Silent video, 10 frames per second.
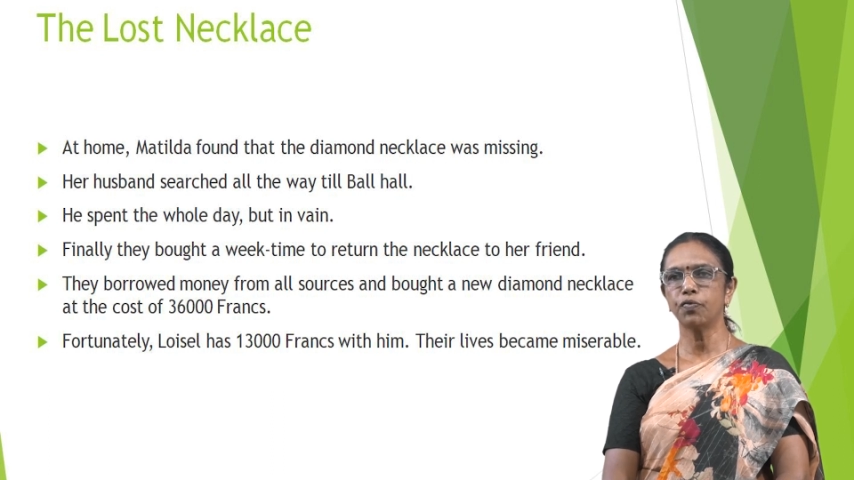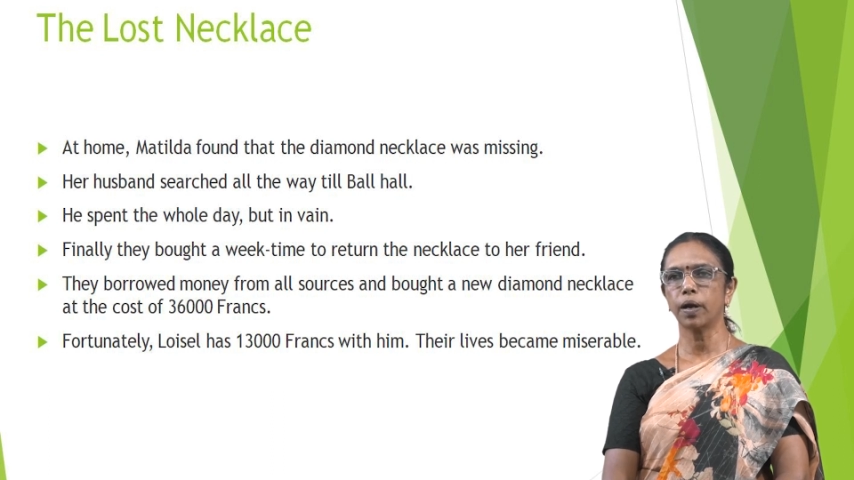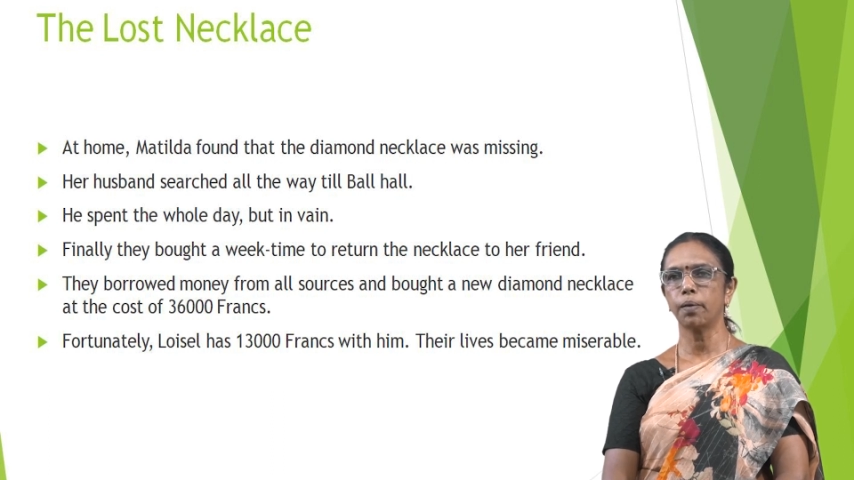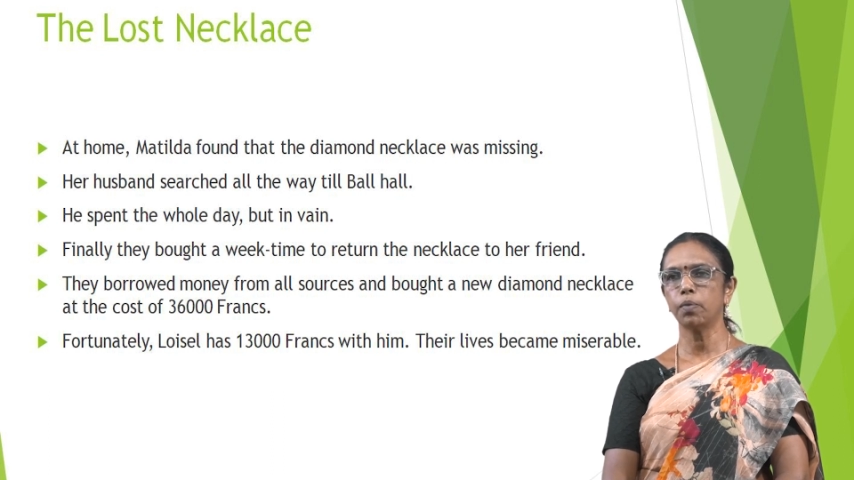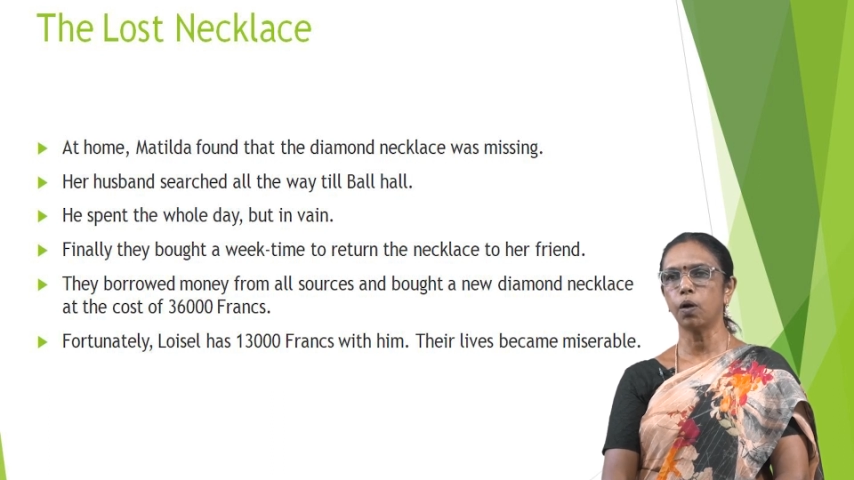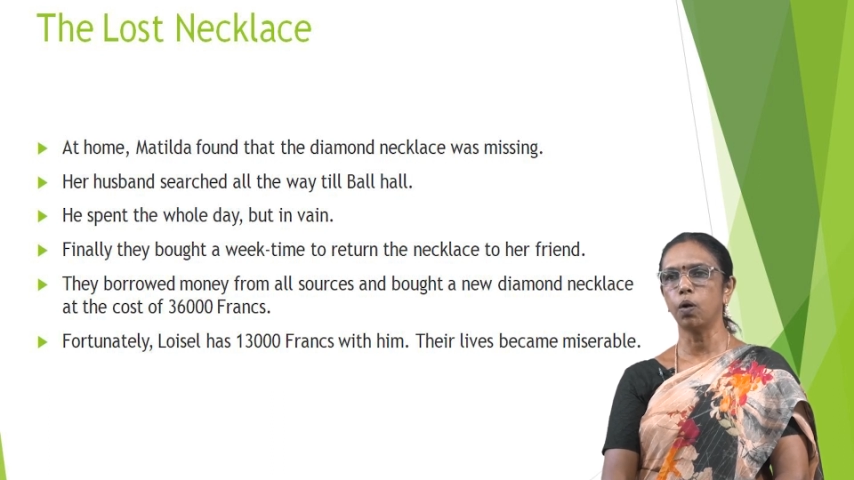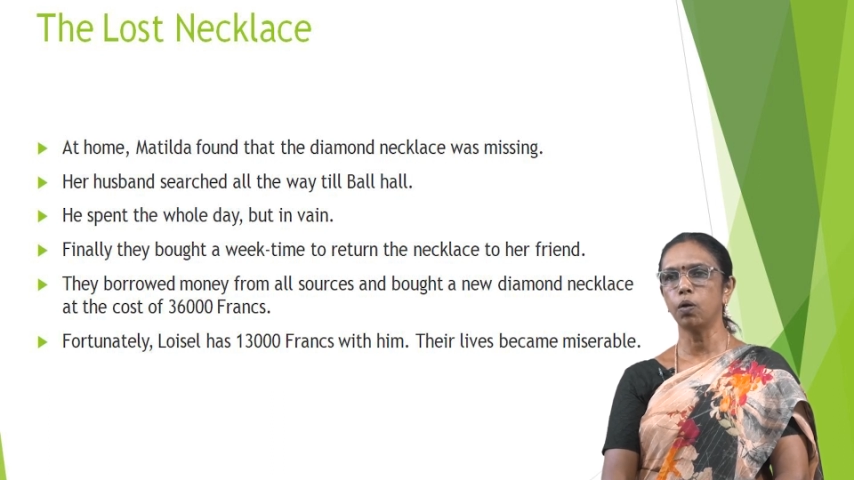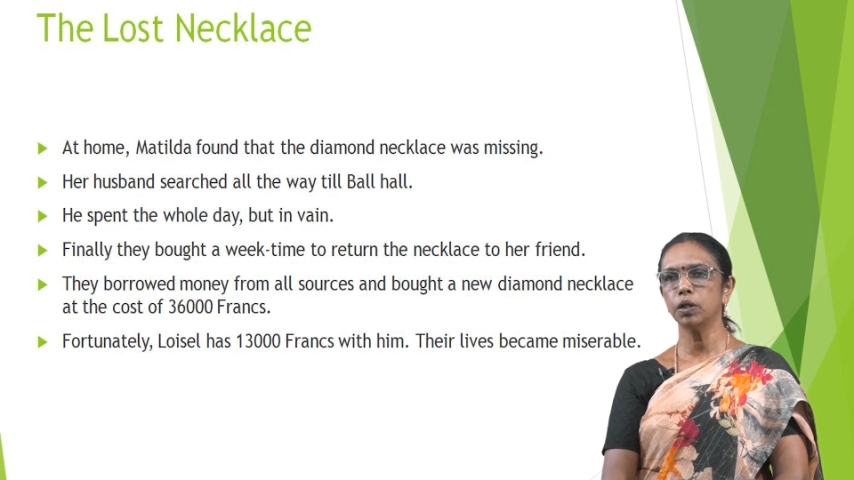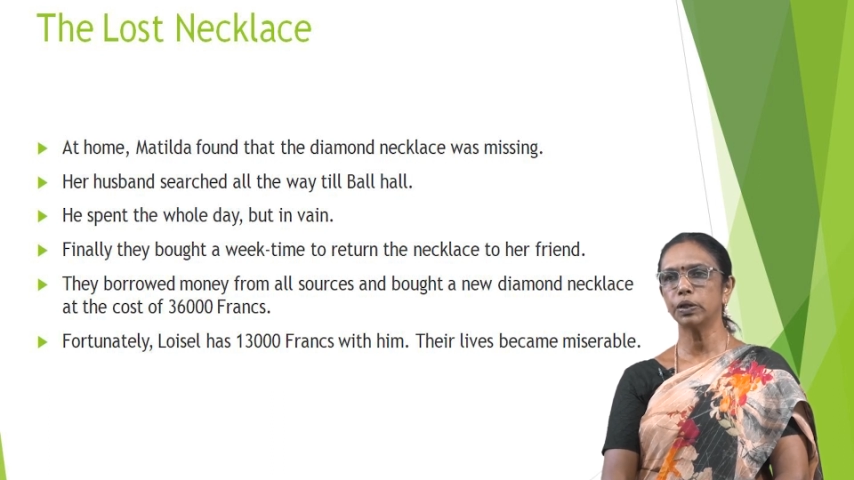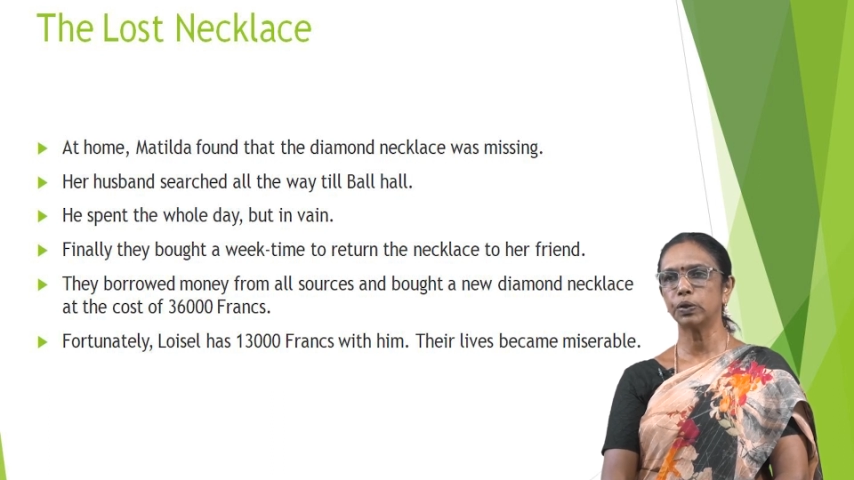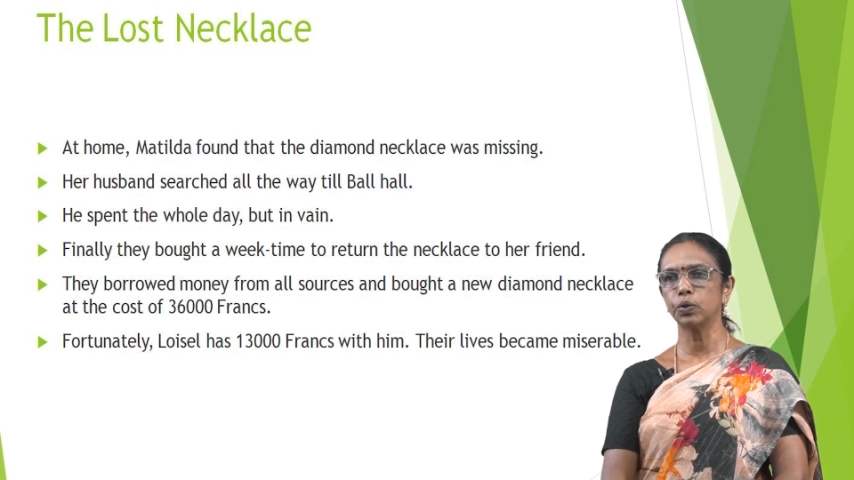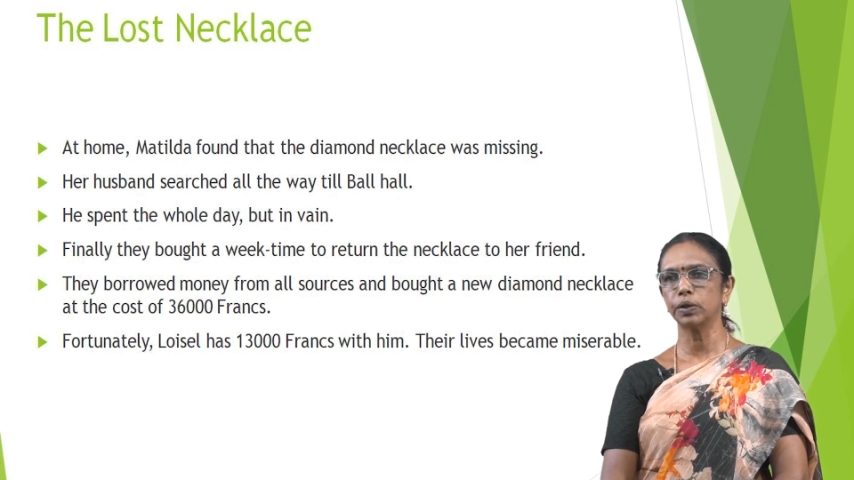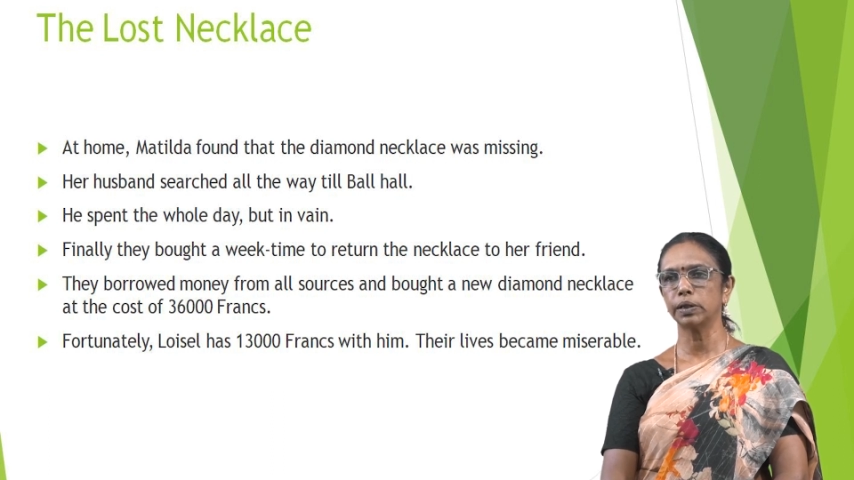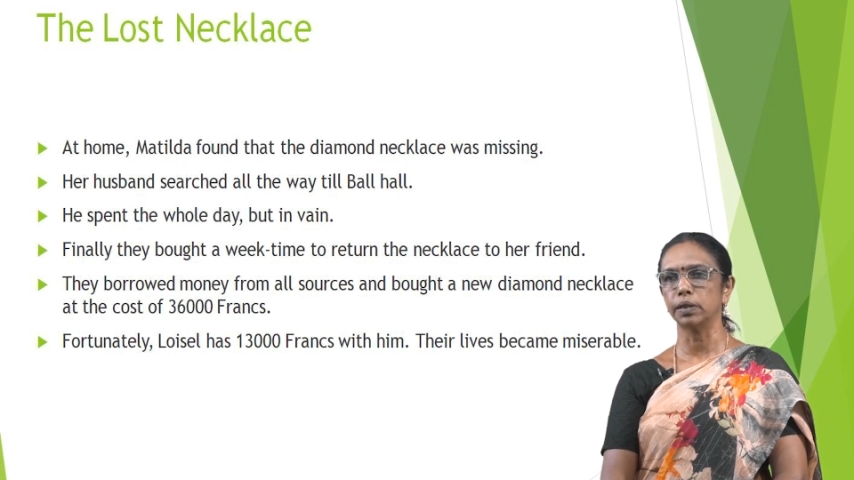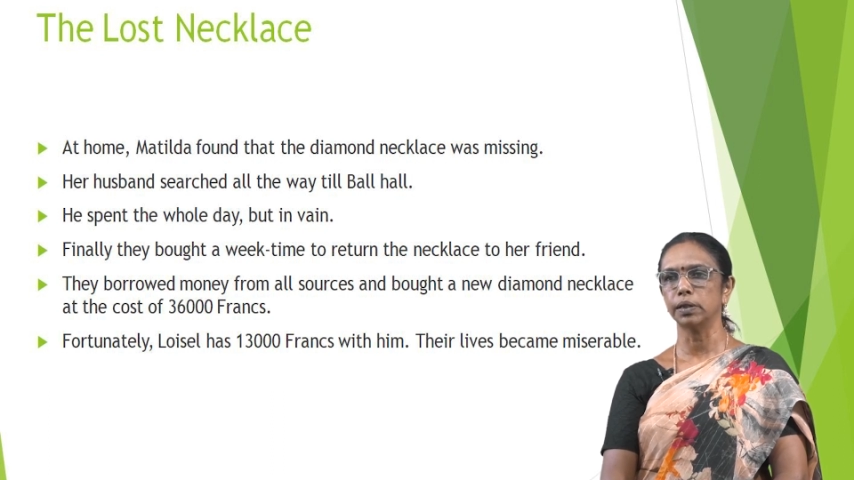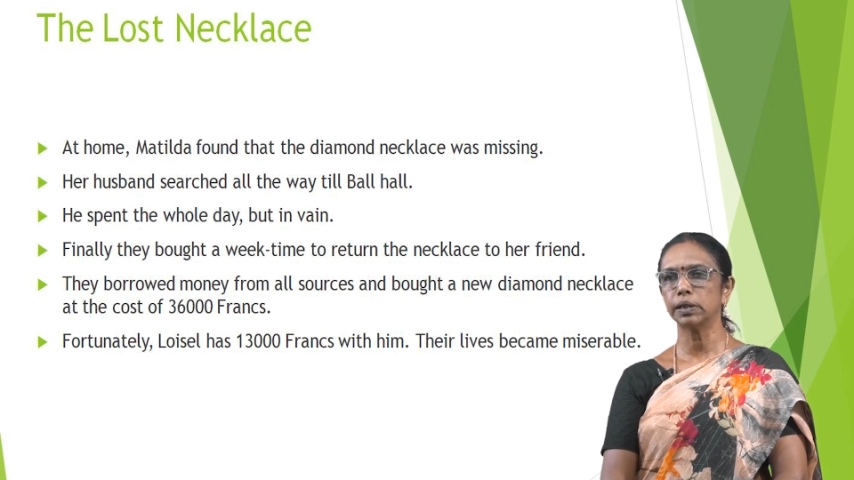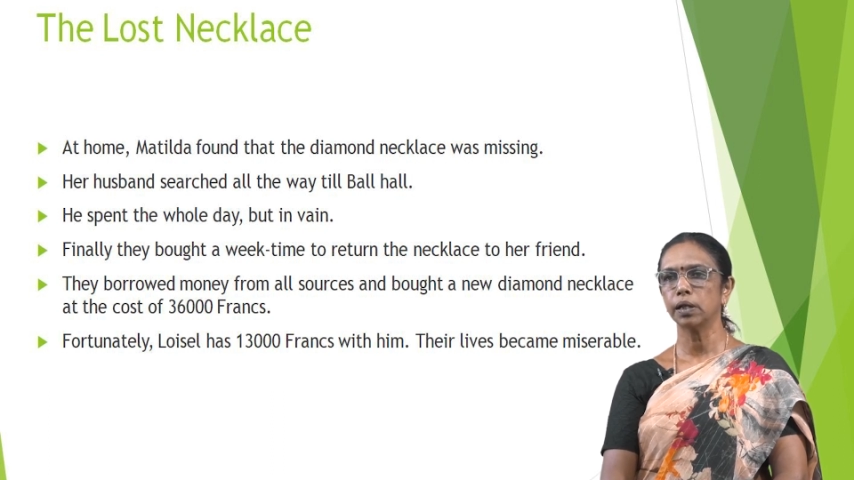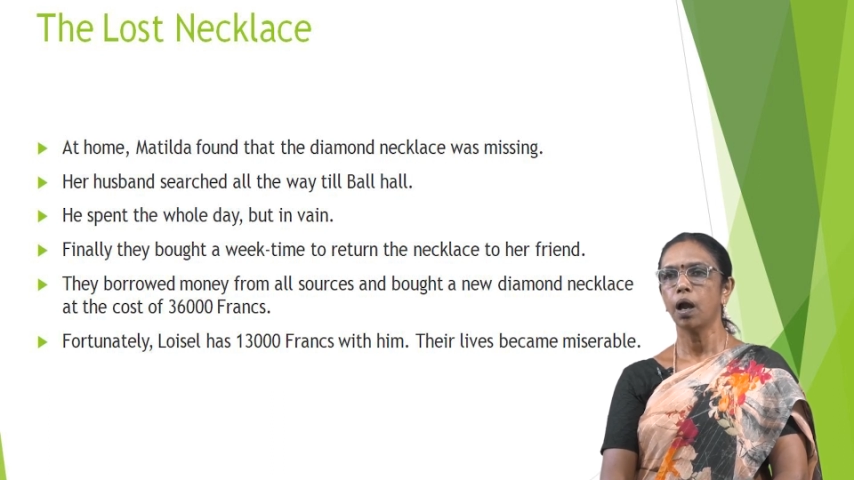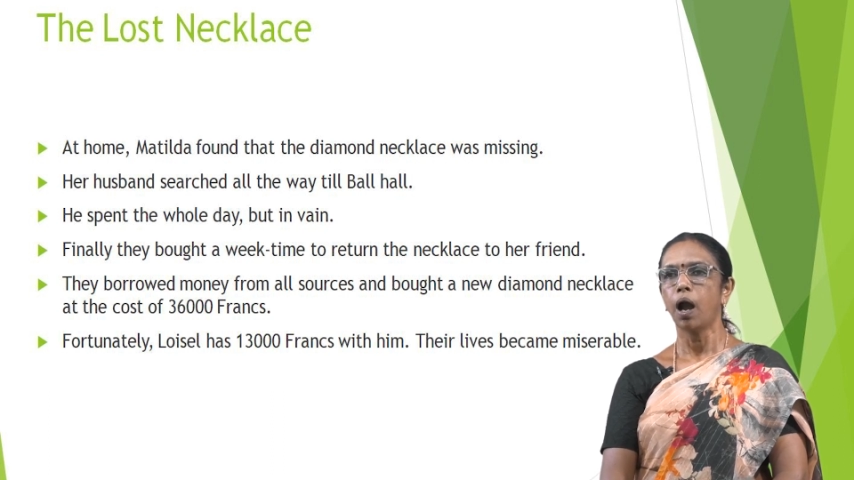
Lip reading: from all sources